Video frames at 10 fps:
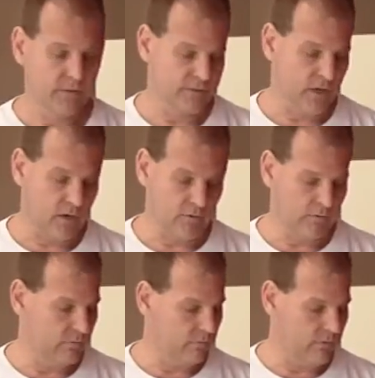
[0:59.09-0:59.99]

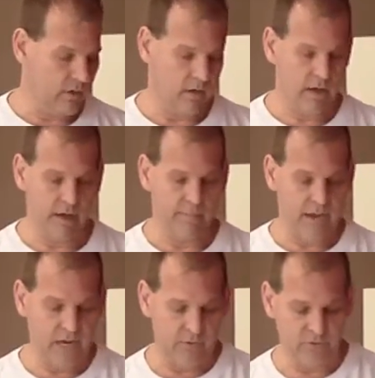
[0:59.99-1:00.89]
So
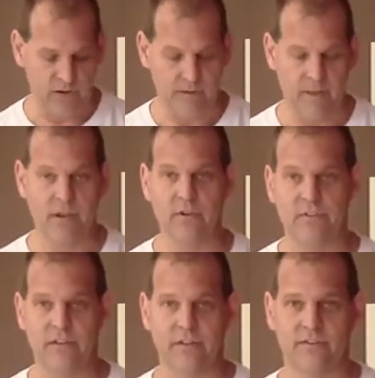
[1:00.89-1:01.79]
I always recommend
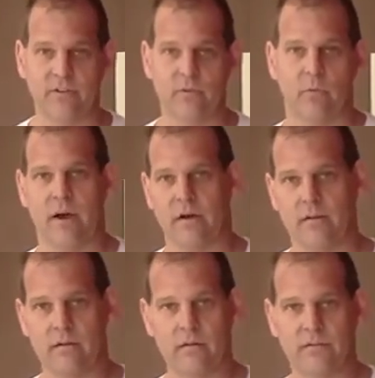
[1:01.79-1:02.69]
using distilled
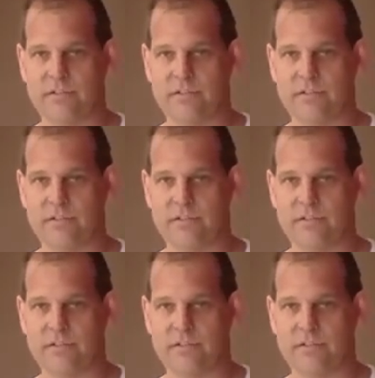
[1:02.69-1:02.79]
water,